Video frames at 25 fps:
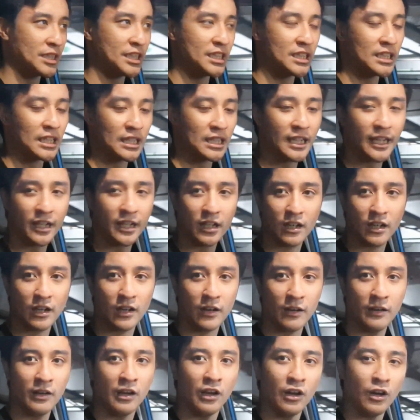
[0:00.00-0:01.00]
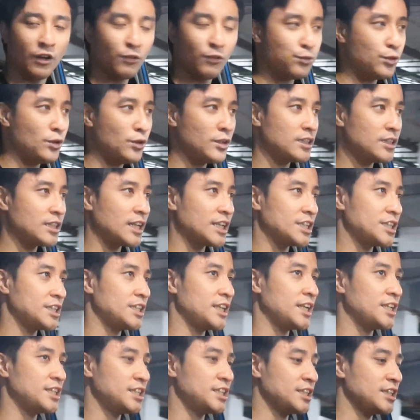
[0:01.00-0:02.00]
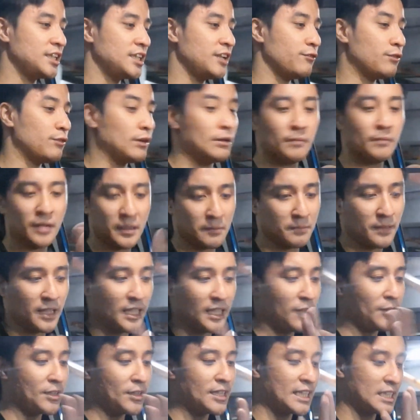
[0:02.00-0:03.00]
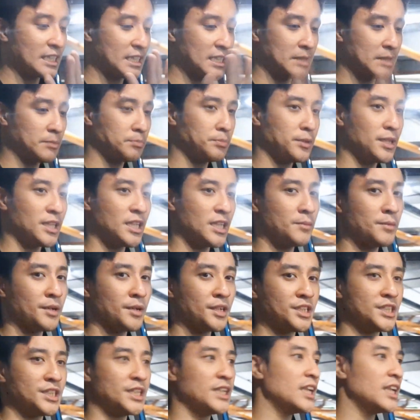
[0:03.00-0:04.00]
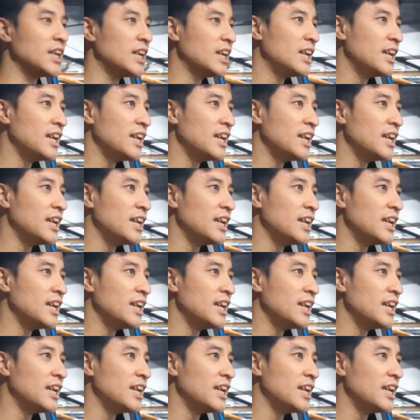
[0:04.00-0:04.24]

It's not like a full touch sensitive one, but anyway, that's pretty much it.